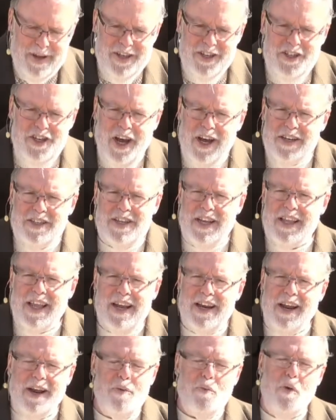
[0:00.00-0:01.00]
John said
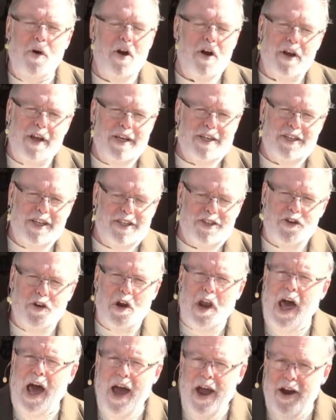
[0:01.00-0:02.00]
that doesn't work. He says you're a
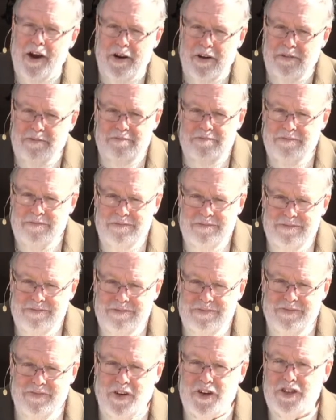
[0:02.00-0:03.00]
liar.
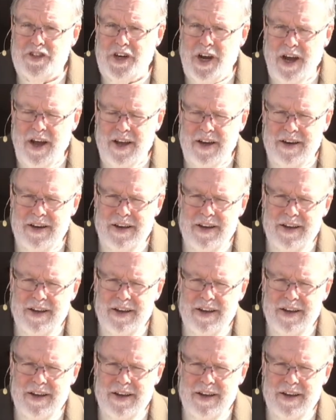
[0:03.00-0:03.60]
First John.